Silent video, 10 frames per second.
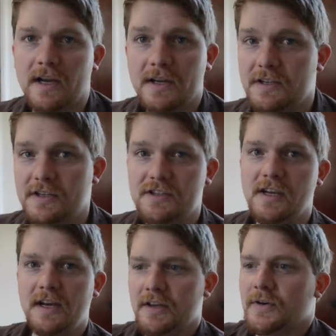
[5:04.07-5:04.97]
I could just
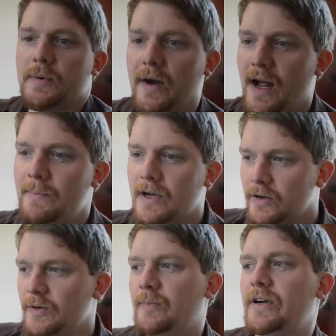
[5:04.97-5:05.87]
say to you, I'm a
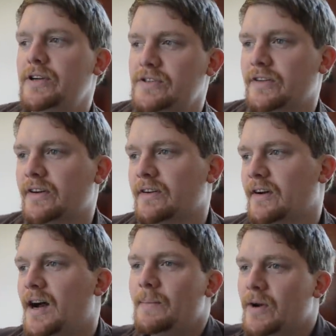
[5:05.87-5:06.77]
good person.
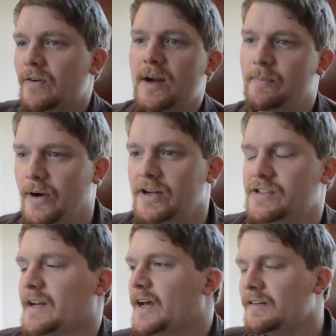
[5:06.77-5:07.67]
I'm a great
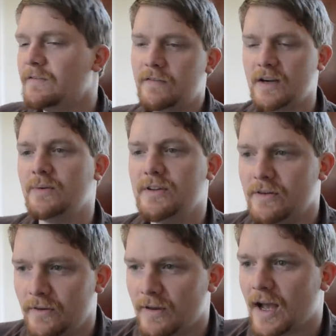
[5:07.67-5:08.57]
person. How the fuck would you
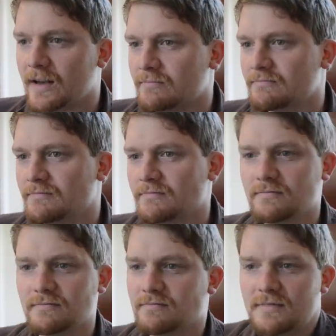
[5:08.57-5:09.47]
know that?
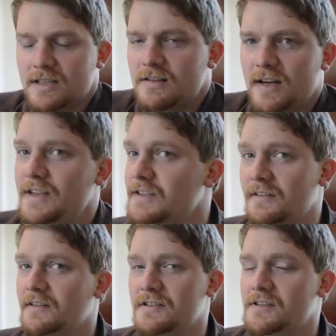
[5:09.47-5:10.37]
That's an easy
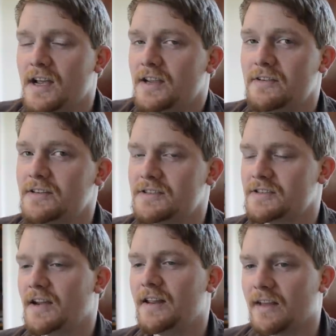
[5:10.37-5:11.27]
thing to say. You can just
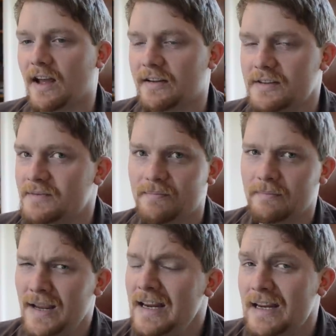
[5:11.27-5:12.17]
say that. Doesn't
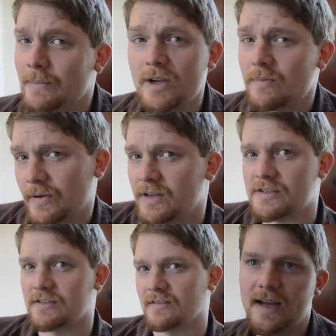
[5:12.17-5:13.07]
mean I'm a good
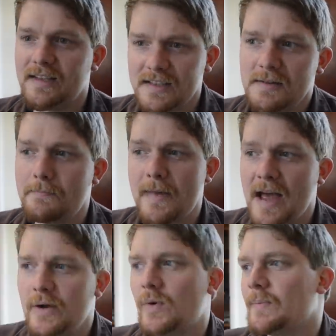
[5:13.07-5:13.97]
person. It doesn't
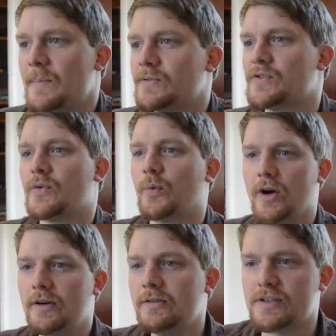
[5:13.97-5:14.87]
matter what people's
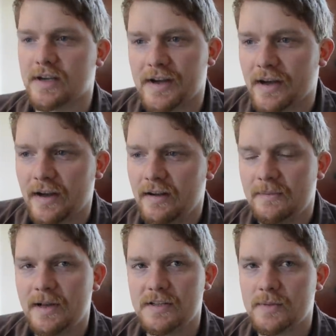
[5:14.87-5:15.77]
words are, it
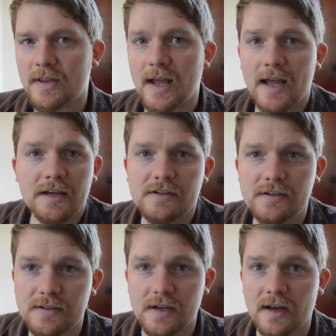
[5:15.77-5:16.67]
matters what their
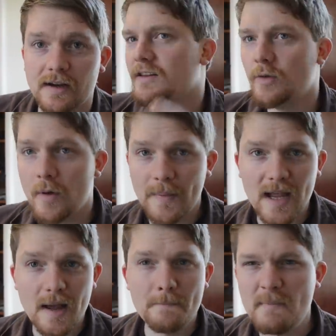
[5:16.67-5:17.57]
actions are. There will
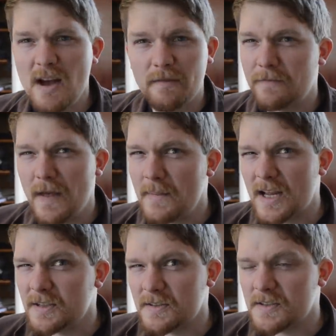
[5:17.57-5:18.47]
be male
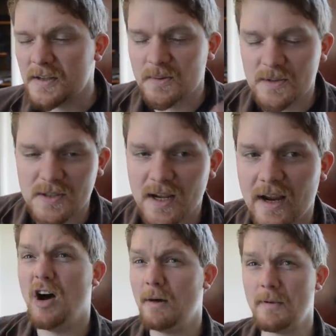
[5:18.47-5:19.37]
feminists who will
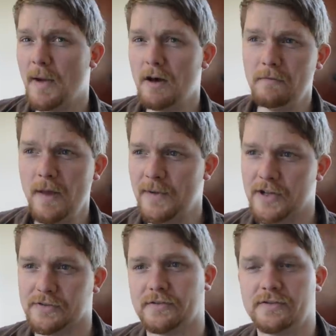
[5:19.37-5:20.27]
say, I'm a male
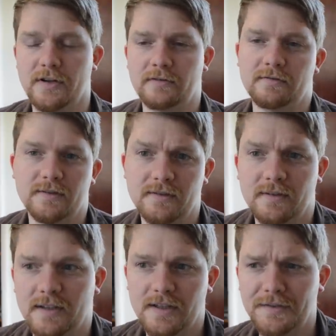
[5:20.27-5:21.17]
feminist.
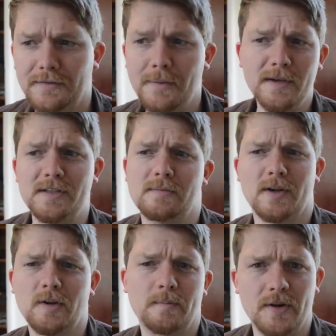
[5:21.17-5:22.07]
That means I'm a
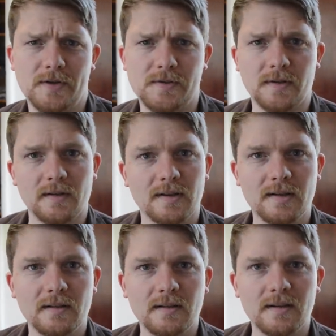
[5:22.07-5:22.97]
good person.
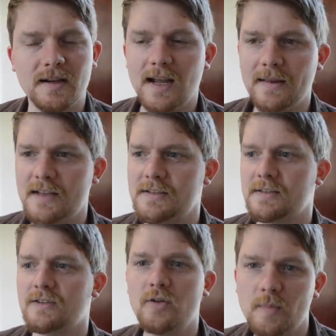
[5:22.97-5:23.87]
And that's
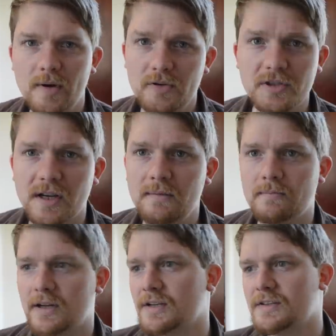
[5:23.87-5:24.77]
total bullshit
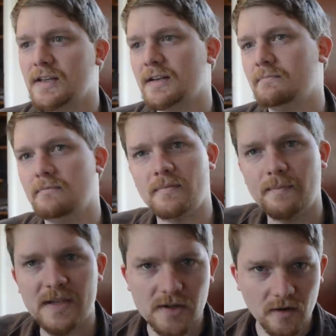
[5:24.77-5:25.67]
because they're a
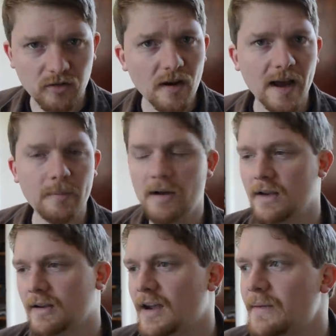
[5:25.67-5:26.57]
piece of crap
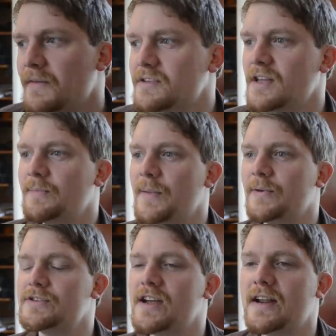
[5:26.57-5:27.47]
and then there's other
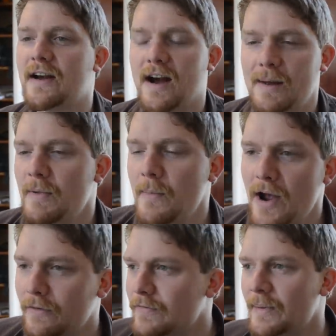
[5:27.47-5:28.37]
people who say, I'm a
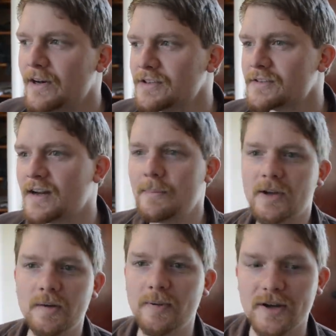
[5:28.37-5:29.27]
male feminist and I'm a
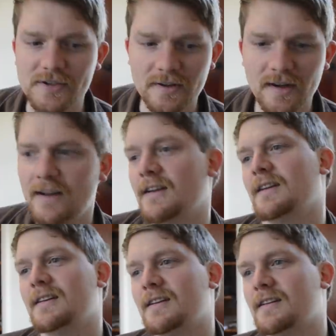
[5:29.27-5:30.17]
good person.
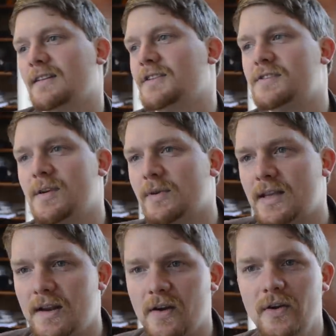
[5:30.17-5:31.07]
You see what
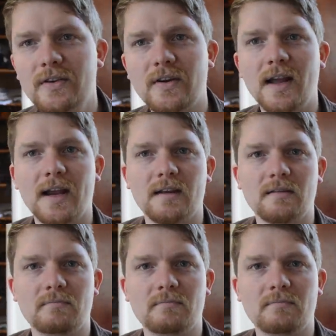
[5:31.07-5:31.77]
they do and you're like,